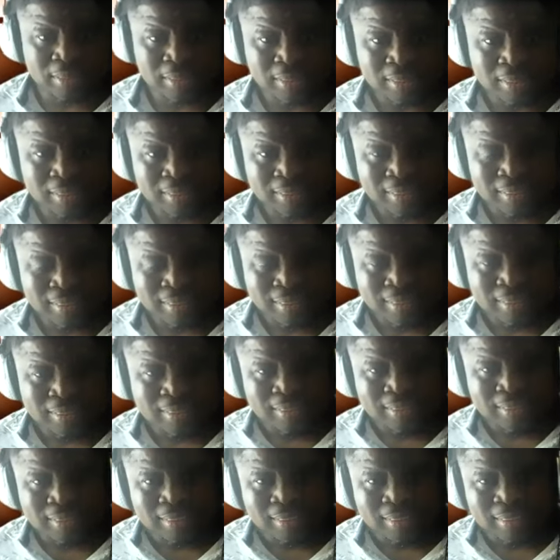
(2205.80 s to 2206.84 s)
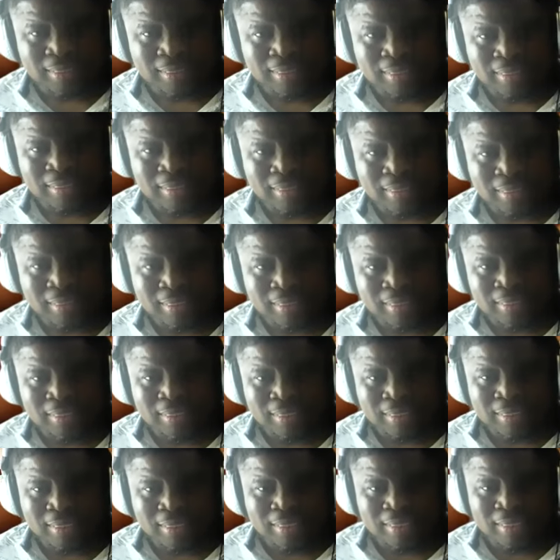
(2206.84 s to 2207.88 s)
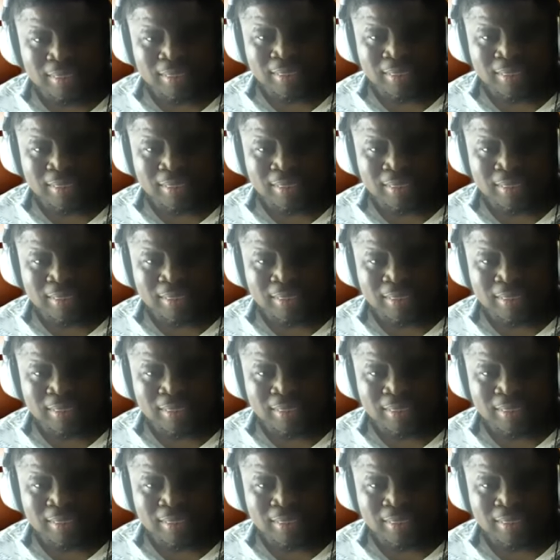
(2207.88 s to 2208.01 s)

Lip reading: Nothing is said.